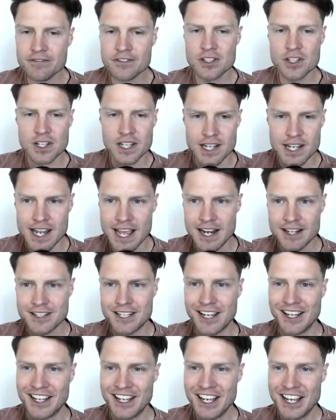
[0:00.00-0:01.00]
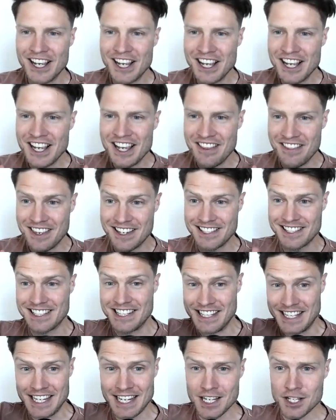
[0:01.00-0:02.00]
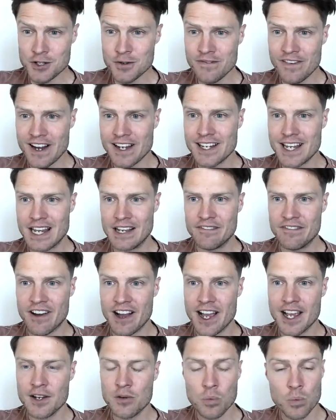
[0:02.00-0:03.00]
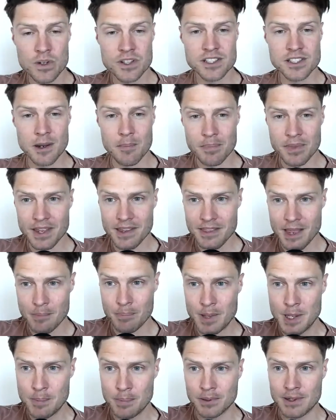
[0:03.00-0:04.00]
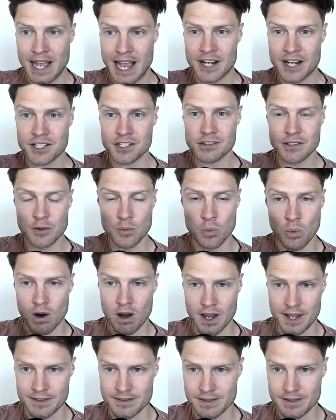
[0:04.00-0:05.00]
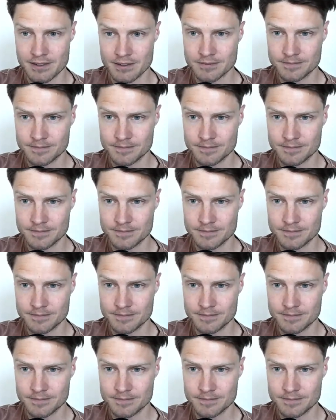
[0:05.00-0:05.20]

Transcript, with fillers: to connect this need you've identified with something that people actually want.